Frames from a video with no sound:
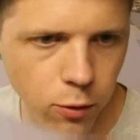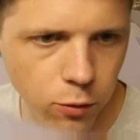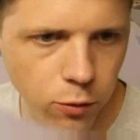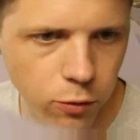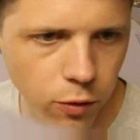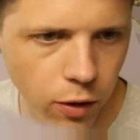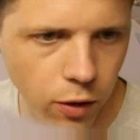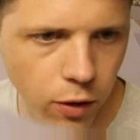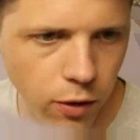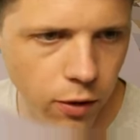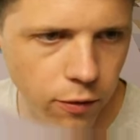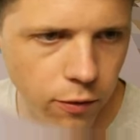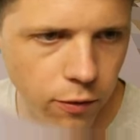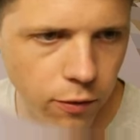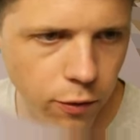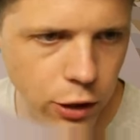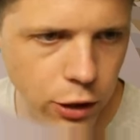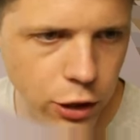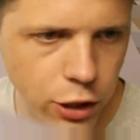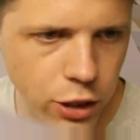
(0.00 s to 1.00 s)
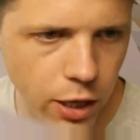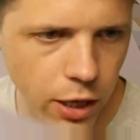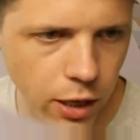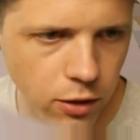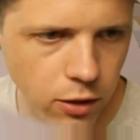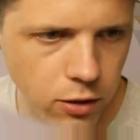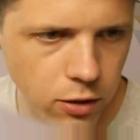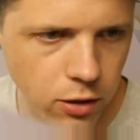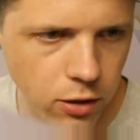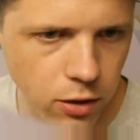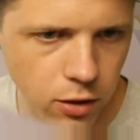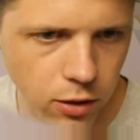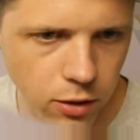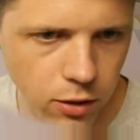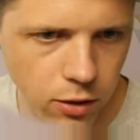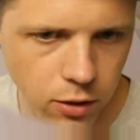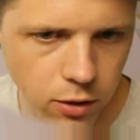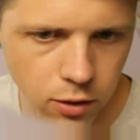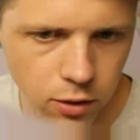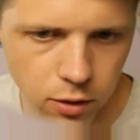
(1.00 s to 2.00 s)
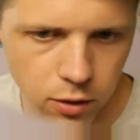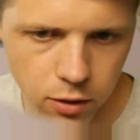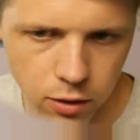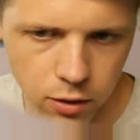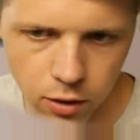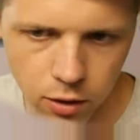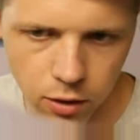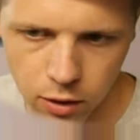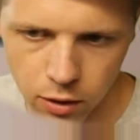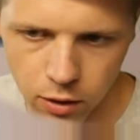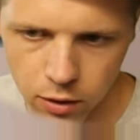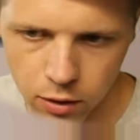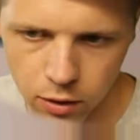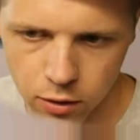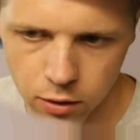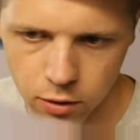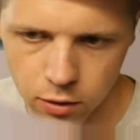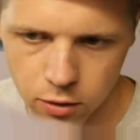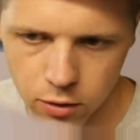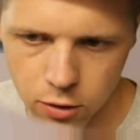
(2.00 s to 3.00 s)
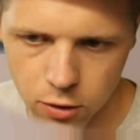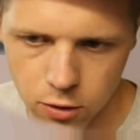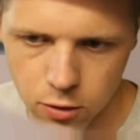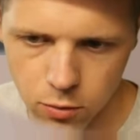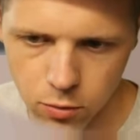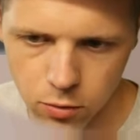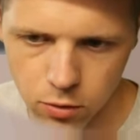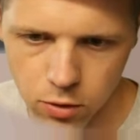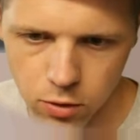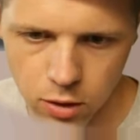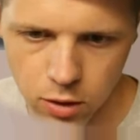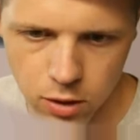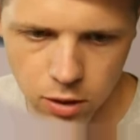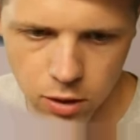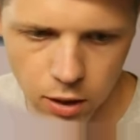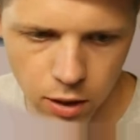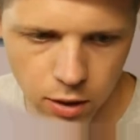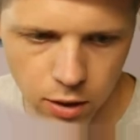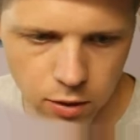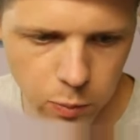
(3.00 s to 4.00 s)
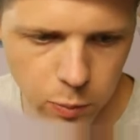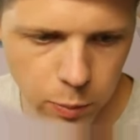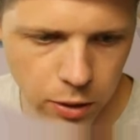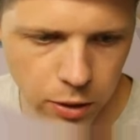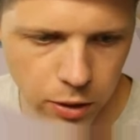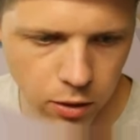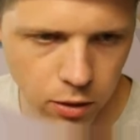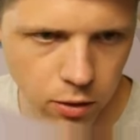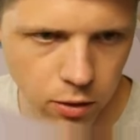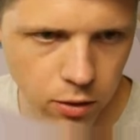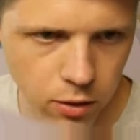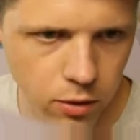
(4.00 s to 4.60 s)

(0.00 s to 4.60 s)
fun functionality. So this has been